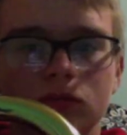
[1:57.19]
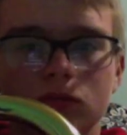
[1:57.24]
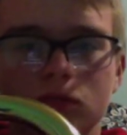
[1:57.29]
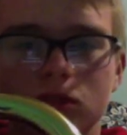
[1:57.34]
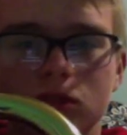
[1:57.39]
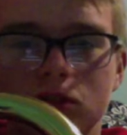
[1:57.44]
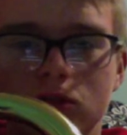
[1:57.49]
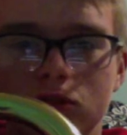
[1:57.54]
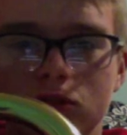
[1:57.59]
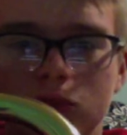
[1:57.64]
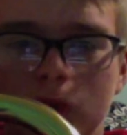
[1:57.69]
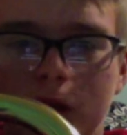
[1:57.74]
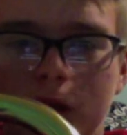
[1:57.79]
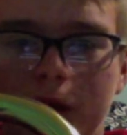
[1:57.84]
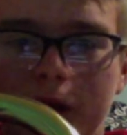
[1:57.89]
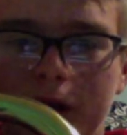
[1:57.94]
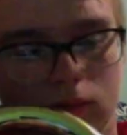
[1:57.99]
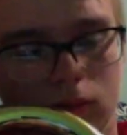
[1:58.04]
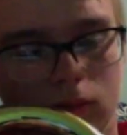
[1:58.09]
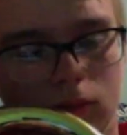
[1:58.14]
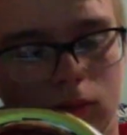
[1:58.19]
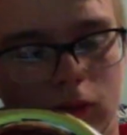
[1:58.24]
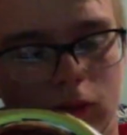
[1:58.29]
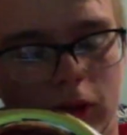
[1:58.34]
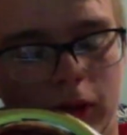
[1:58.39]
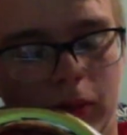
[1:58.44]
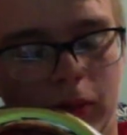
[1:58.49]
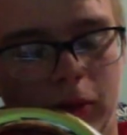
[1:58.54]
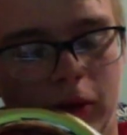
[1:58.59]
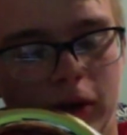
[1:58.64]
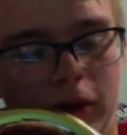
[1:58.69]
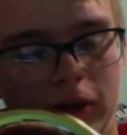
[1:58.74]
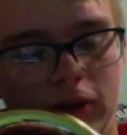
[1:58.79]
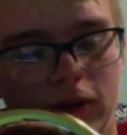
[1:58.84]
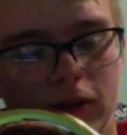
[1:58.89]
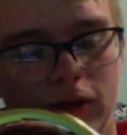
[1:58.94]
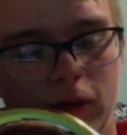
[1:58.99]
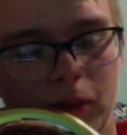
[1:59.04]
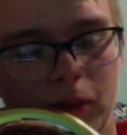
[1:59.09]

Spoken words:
to suave, with a press of a